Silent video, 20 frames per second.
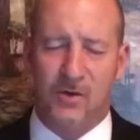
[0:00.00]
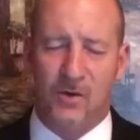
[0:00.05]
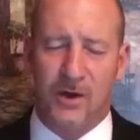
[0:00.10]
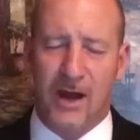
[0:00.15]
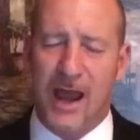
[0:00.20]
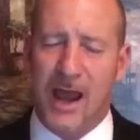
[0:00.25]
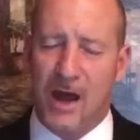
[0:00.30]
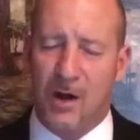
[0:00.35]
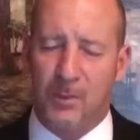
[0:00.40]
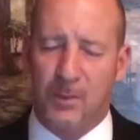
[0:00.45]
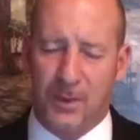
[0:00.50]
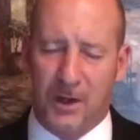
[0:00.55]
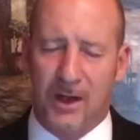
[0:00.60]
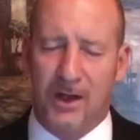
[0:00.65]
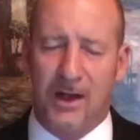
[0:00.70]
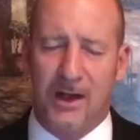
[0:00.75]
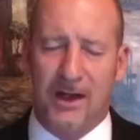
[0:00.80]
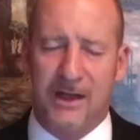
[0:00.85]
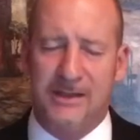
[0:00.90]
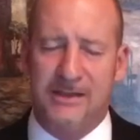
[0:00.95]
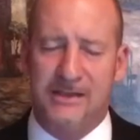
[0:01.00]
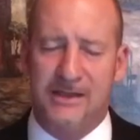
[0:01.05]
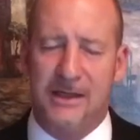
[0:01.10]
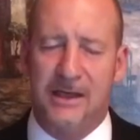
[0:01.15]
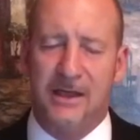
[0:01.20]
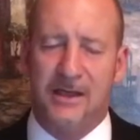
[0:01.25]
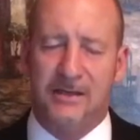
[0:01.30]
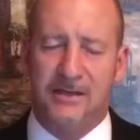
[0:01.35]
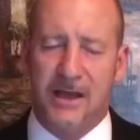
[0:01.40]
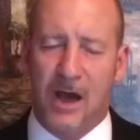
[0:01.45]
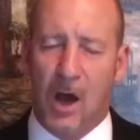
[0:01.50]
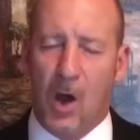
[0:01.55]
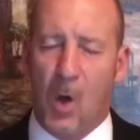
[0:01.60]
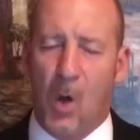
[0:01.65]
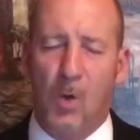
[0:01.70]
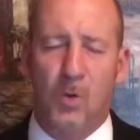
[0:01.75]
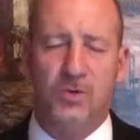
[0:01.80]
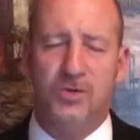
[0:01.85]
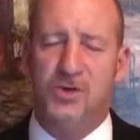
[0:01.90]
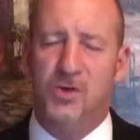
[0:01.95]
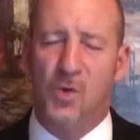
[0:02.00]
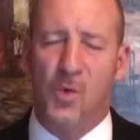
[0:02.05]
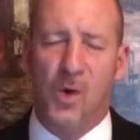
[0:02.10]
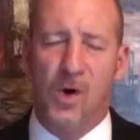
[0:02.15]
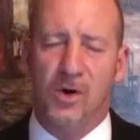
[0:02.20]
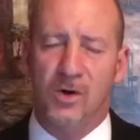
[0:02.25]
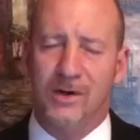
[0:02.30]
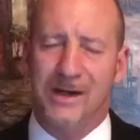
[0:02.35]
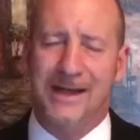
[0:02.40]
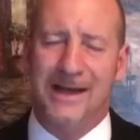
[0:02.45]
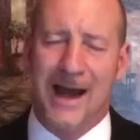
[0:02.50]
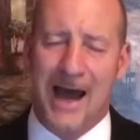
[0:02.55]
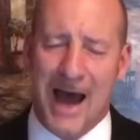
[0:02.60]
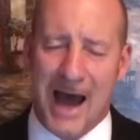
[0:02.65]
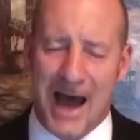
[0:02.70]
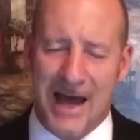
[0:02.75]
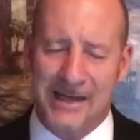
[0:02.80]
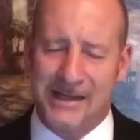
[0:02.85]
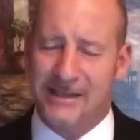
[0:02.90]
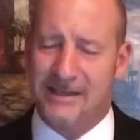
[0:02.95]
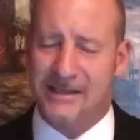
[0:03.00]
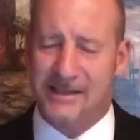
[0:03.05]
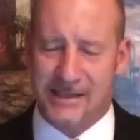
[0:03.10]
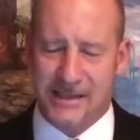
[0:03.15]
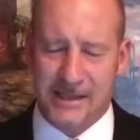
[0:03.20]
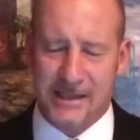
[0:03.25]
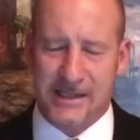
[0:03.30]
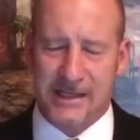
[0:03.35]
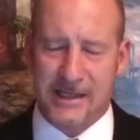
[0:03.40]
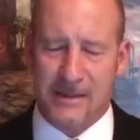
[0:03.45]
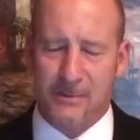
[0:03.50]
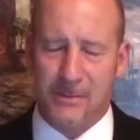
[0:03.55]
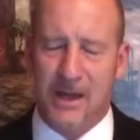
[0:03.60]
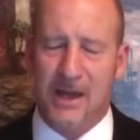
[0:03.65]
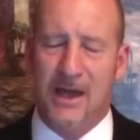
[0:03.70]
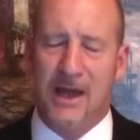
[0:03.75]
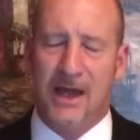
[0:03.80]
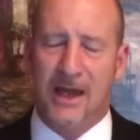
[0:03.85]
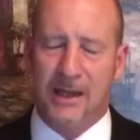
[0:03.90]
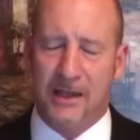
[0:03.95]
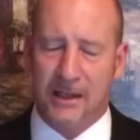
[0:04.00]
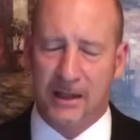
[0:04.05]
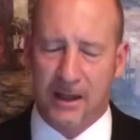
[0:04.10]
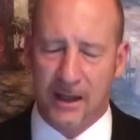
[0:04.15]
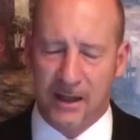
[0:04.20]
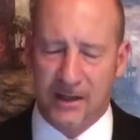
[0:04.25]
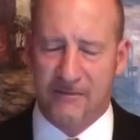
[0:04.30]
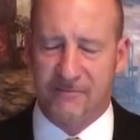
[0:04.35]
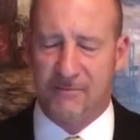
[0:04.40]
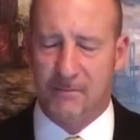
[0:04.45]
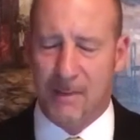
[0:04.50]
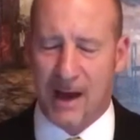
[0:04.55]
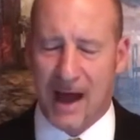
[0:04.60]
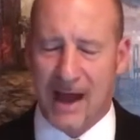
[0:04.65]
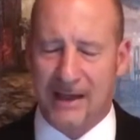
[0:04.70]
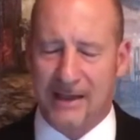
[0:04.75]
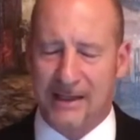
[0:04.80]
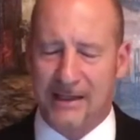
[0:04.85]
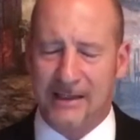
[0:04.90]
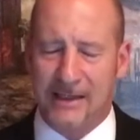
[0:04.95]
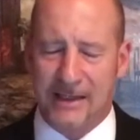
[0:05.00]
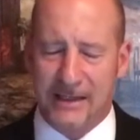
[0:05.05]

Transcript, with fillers: Lord, help us to hold your word in high esteem and live by it.